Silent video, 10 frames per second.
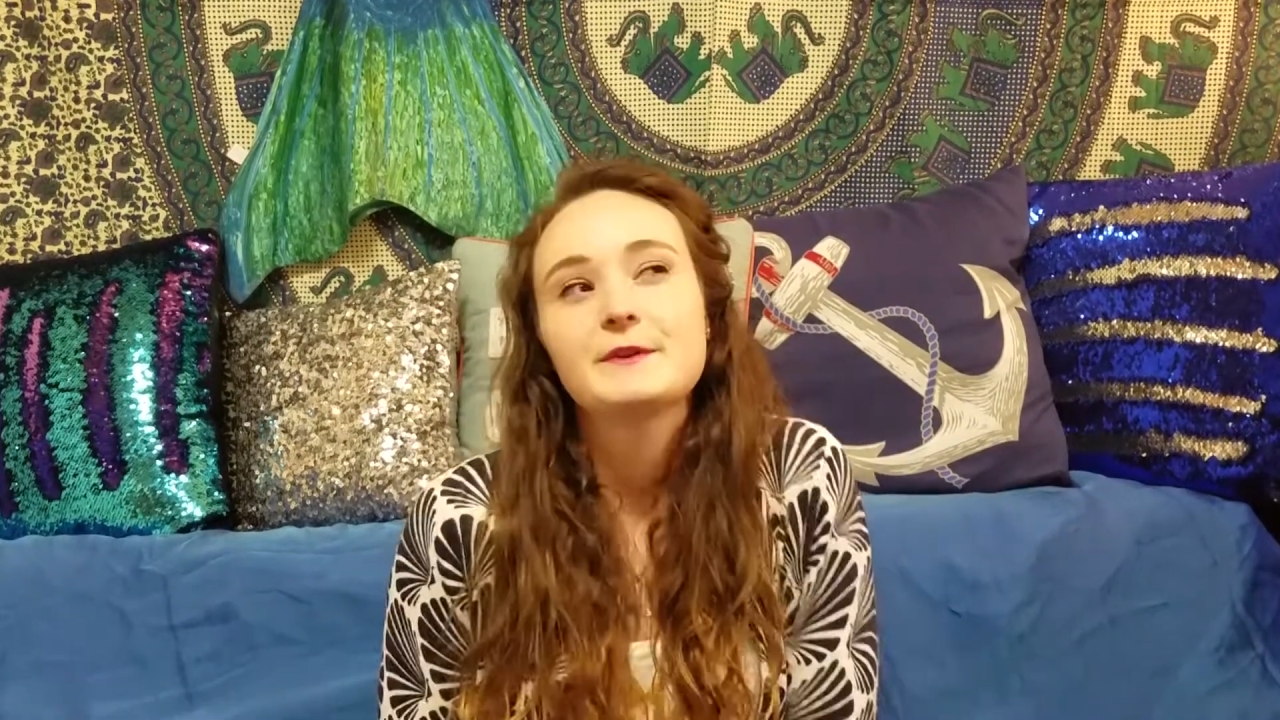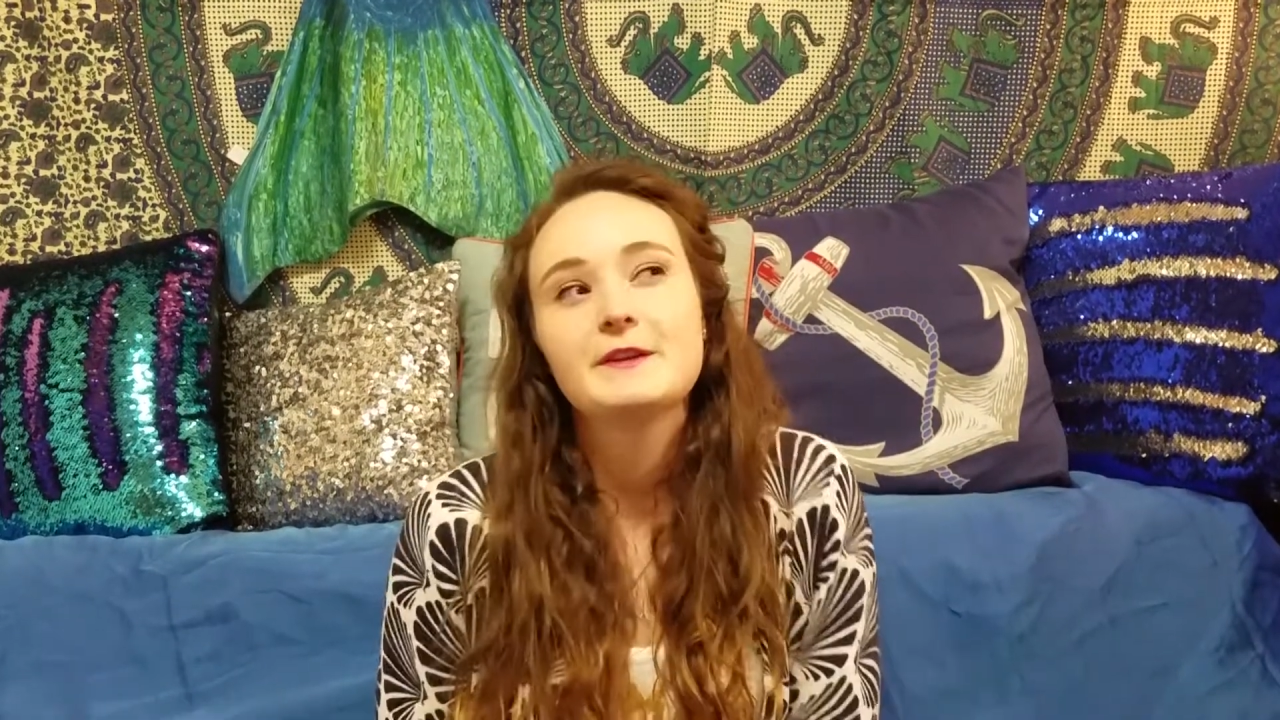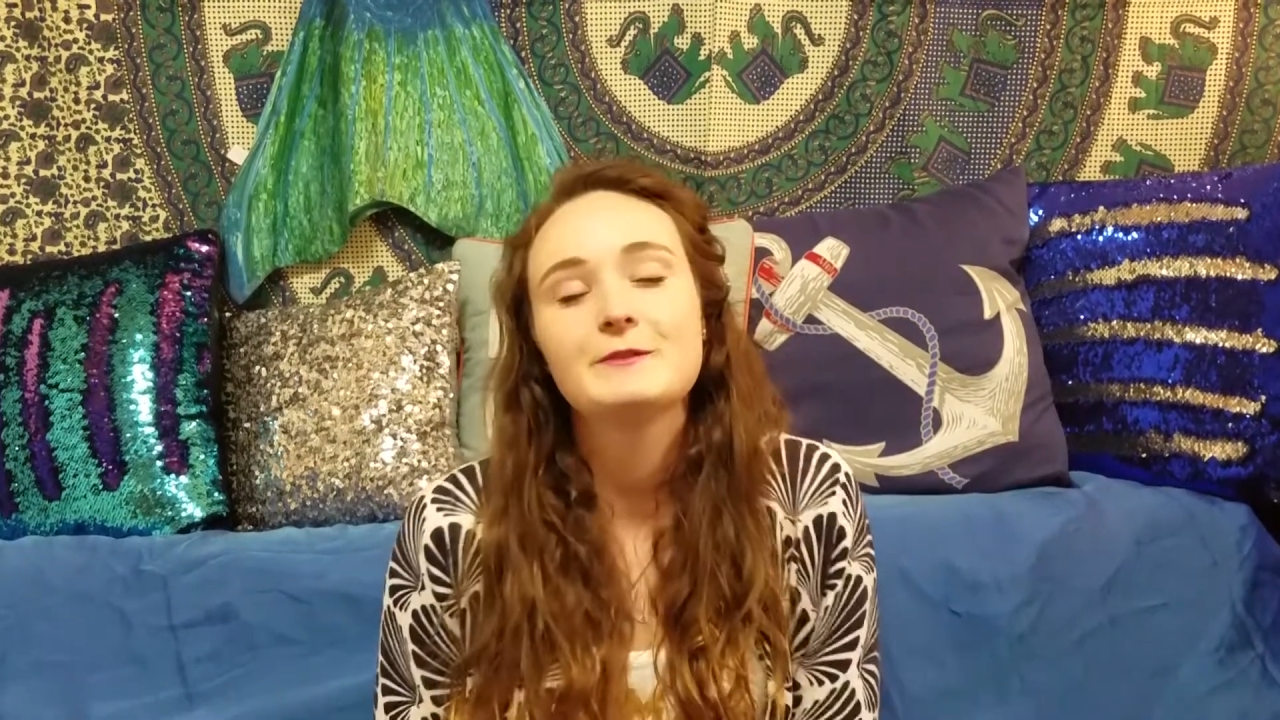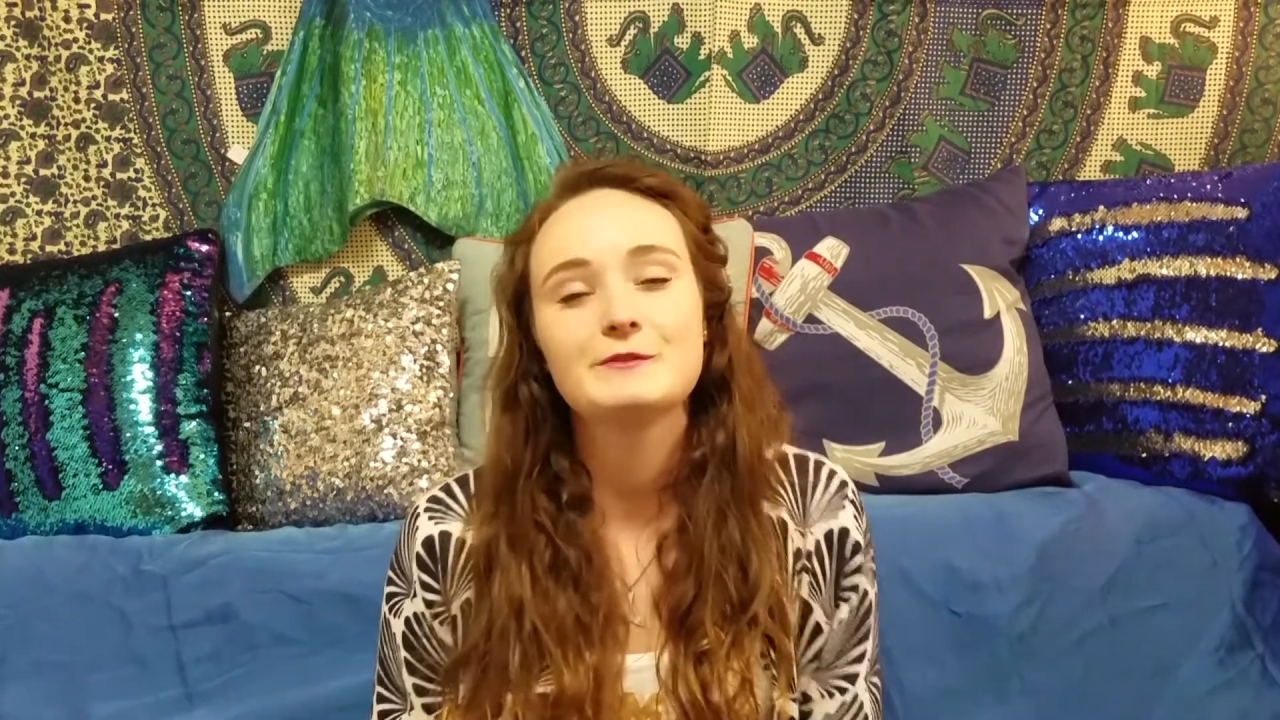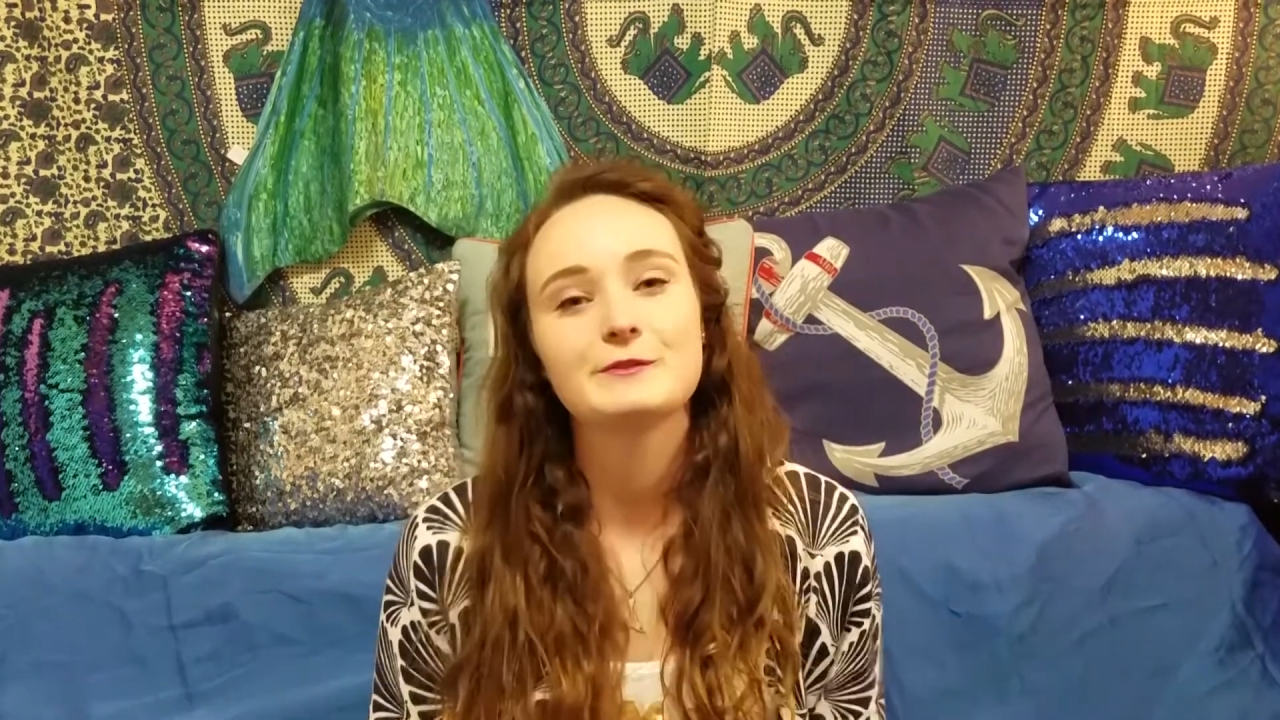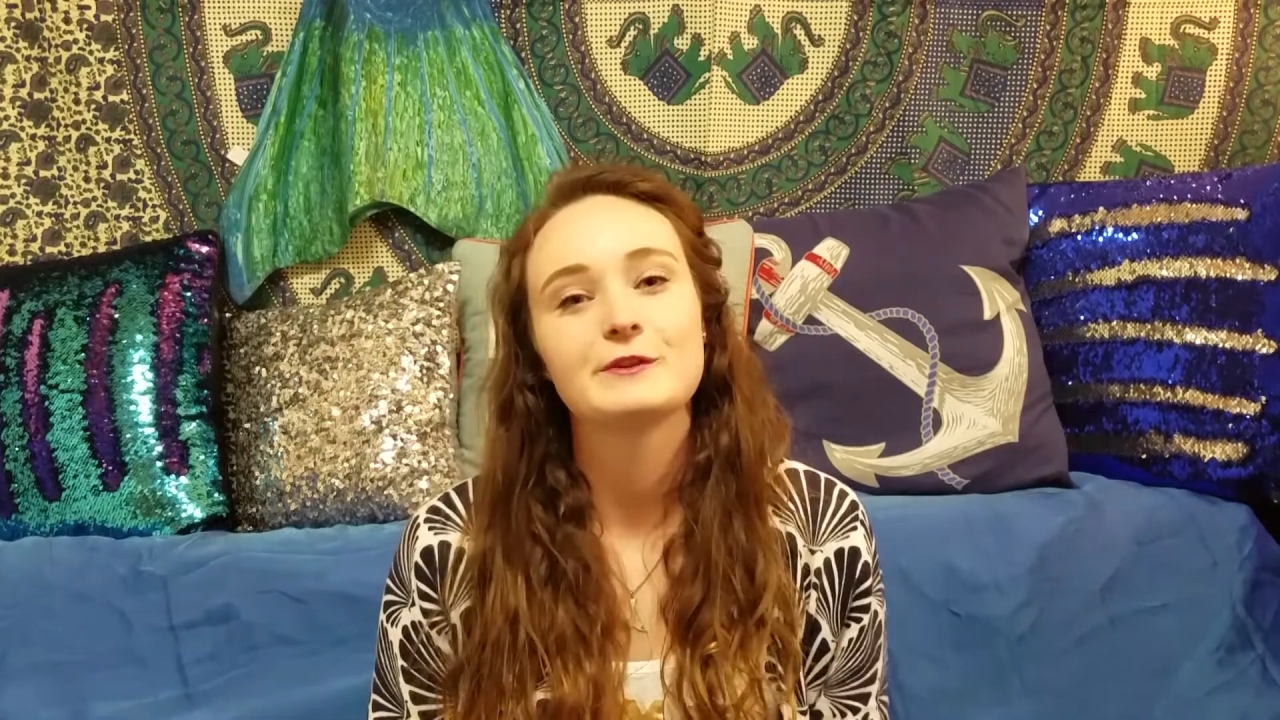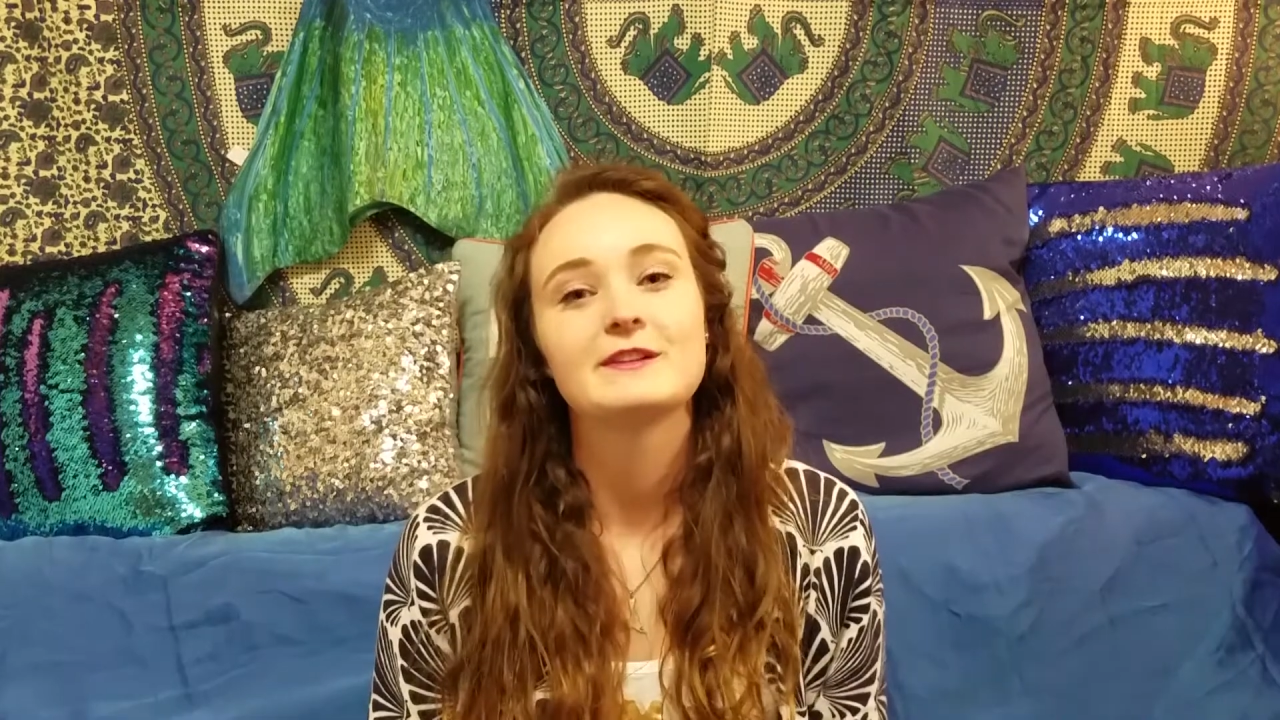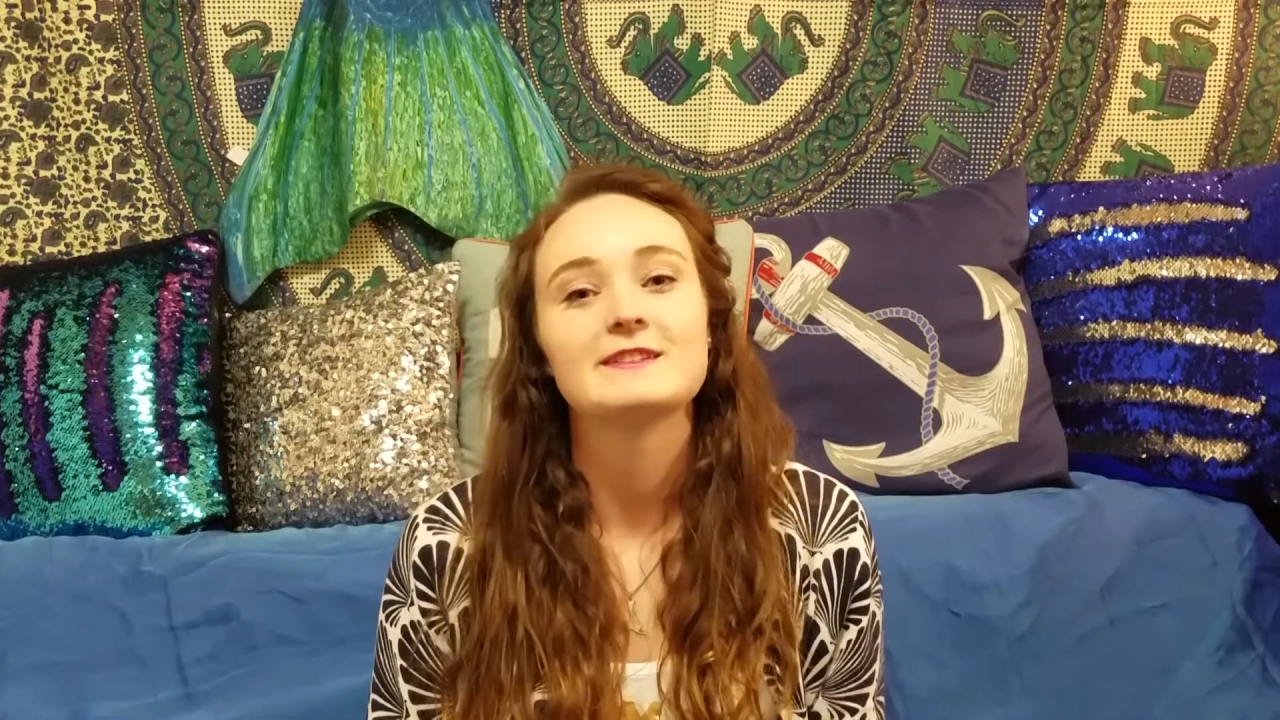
pretty used to it,